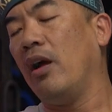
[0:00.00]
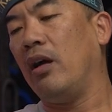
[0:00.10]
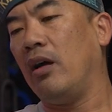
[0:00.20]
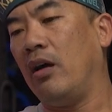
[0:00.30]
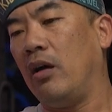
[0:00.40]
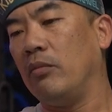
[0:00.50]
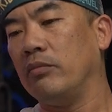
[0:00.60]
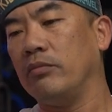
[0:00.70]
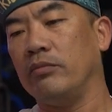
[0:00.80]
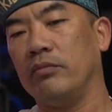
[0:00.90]

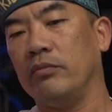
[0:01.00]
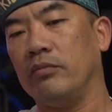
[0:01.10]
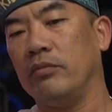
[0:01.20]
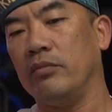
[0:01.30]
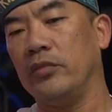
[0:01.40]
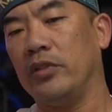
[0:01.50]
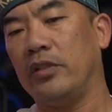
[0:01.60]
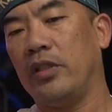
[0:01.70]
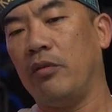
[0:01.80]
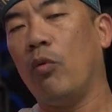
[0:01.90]

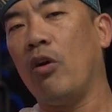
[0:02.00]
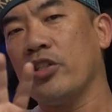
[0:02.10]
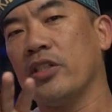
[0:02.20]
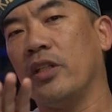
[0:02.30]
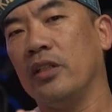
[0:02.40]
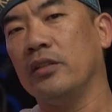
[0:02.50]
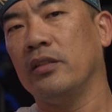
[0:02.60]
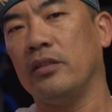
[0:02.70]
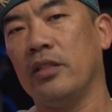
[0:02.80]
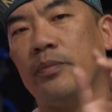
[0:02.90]
the washer,
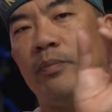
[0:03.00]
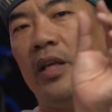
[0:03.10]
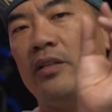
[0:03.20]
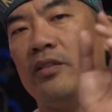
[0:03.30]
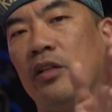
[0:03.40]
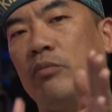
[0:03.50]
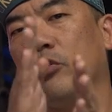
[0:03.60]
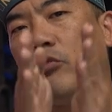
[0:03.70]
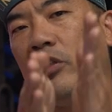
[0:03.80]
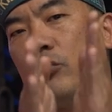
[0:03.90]
the spacer in
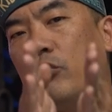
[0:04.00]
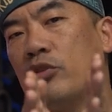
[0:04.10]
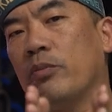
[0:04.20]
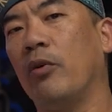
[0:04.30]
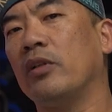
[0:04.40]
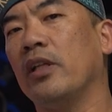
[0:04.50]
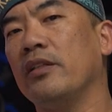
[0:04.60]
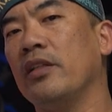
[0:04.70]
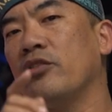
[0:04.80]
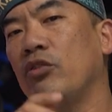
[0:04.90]
between the two
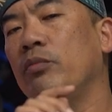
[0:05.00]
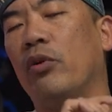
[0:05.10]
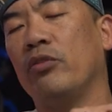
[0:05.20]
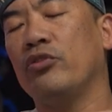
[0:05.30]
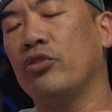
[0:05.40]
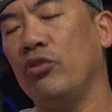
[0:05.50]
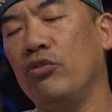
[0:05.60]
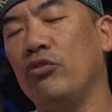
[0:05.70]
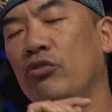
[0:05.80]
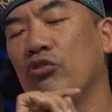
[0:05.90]
spoklet is
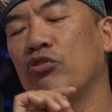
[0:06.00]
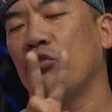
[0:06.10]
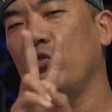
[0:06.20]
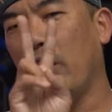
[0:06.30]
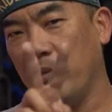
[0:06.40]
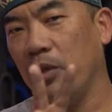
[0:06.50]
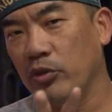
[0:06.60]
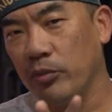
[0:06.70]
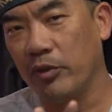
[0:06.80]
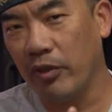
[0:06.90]
2.22 mm
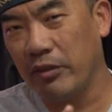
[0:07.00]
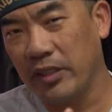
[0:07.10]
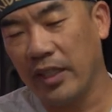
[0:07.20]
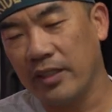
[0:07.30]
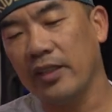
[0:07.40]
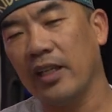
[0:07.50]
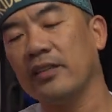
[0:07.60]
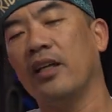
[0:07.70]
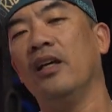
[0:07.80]
to be very exact.